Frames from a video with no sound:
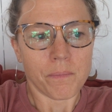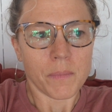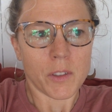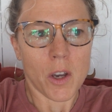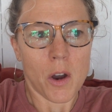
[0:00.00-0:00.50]

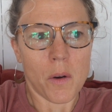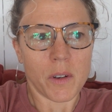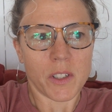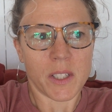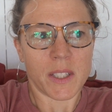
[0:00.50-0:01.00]
So
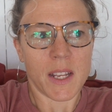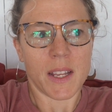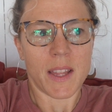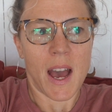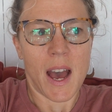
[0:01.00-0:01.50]
just
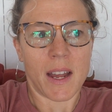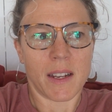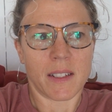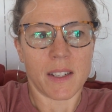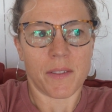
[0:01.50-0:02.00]
seeing that,
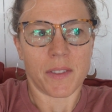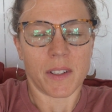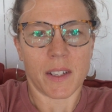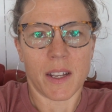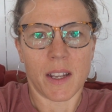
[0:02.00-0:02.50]
it
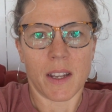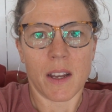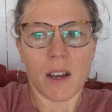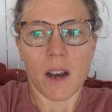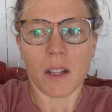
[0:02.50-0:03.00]
definitely
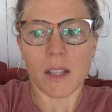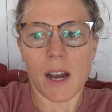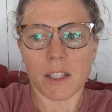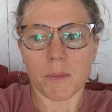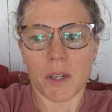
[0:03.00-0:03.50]

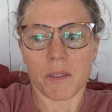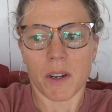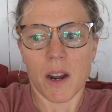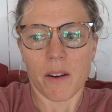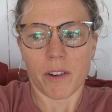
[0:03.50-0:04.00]
allows me to
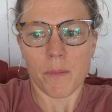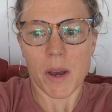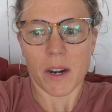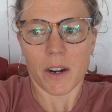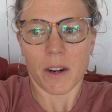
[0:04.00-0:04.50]
recover
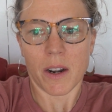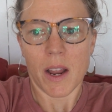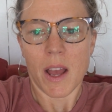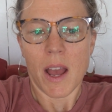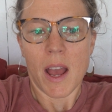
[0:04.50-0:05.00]
better.
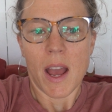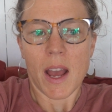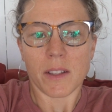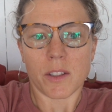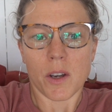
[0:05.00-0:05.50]

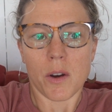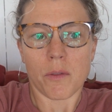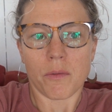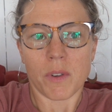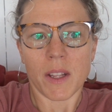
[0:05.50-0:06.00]
And so
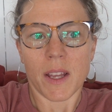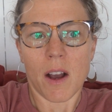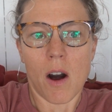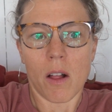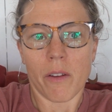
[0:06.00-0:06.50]
really
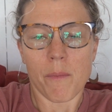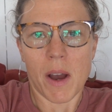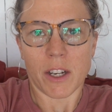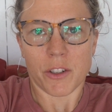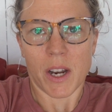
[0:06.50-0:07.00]
all of
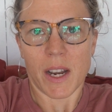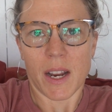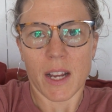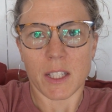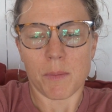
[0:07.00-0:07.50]
my training
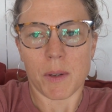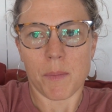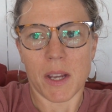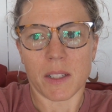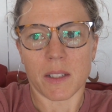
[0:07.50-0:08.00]
has been
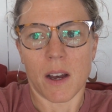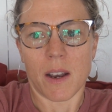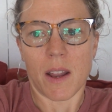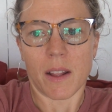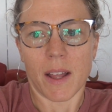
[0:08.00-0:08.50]
based
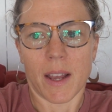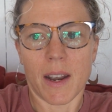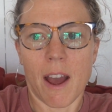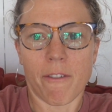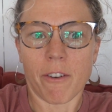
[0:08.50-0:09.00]
on like an
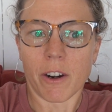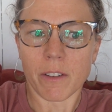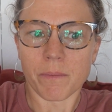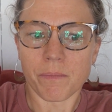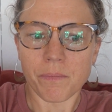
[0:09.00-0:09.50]

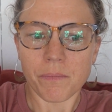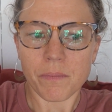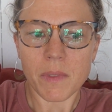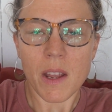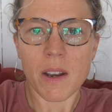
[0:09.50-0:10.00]
effort
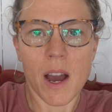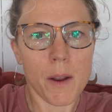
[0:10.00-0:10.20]
not